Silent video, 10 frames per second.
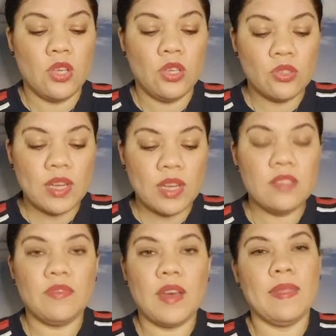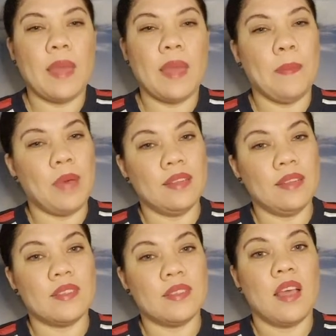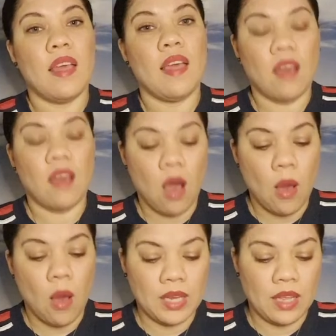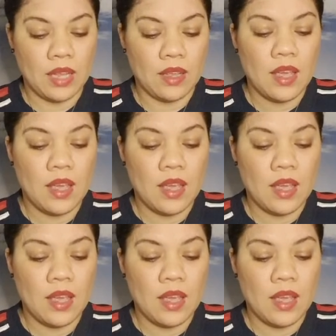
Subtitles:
You're trying to find that balance, that harmony,